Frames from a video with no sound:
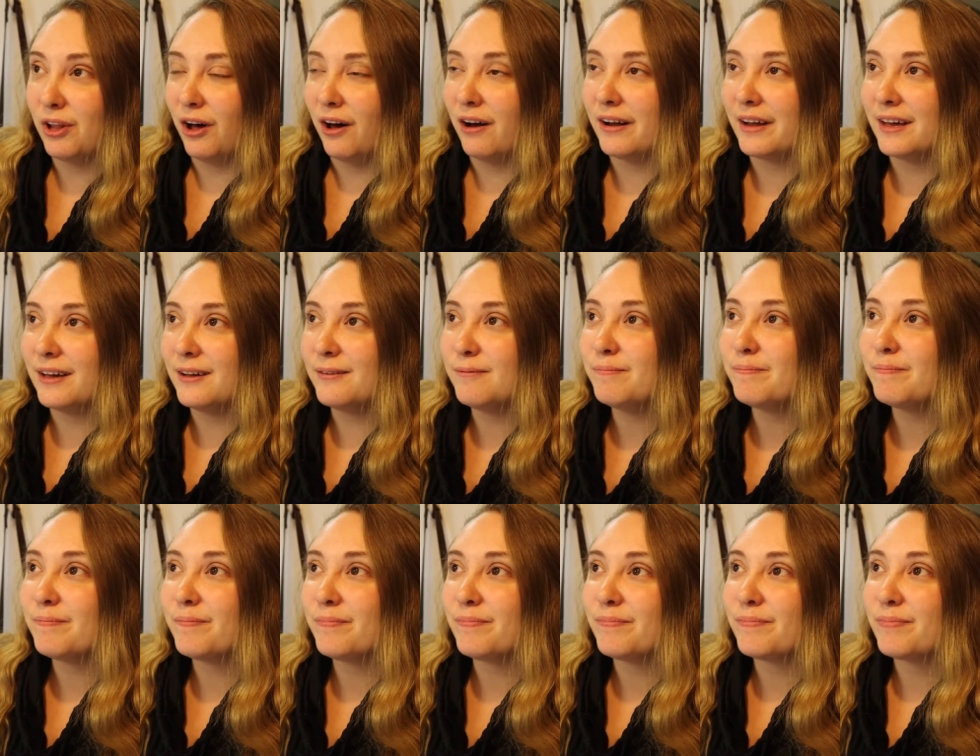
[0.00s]

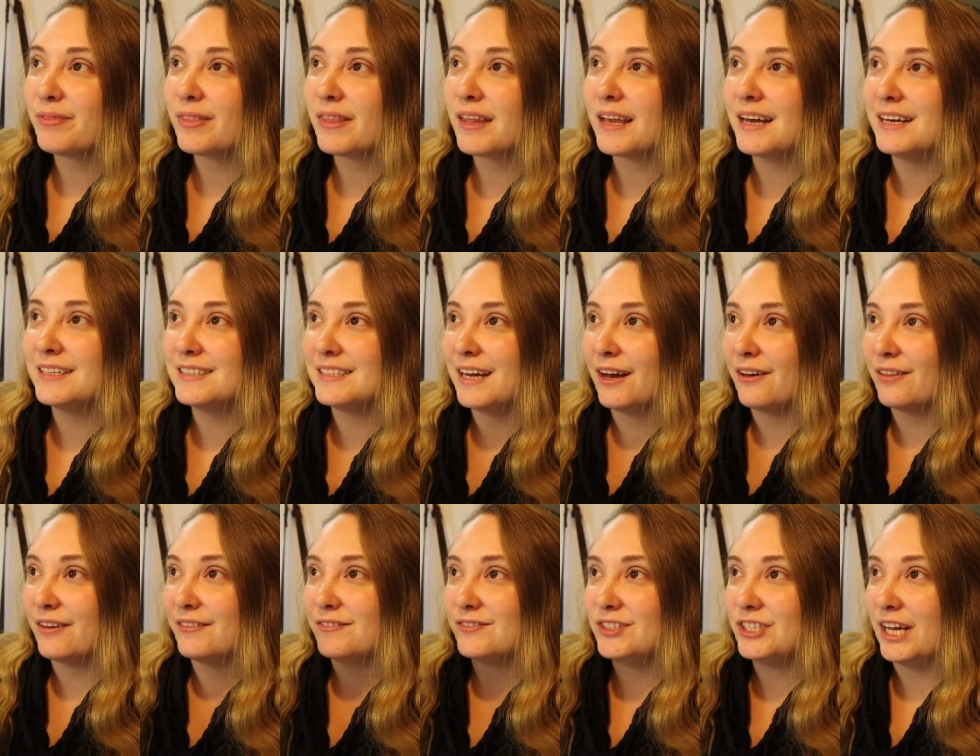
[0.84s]
login because
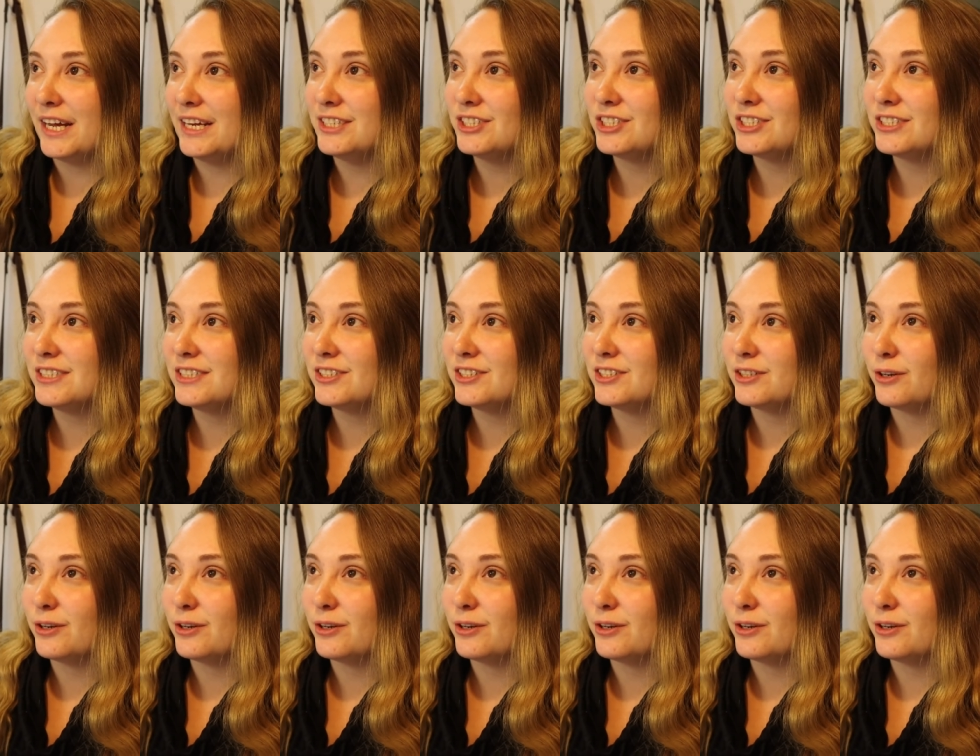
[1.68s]
now they've changed it.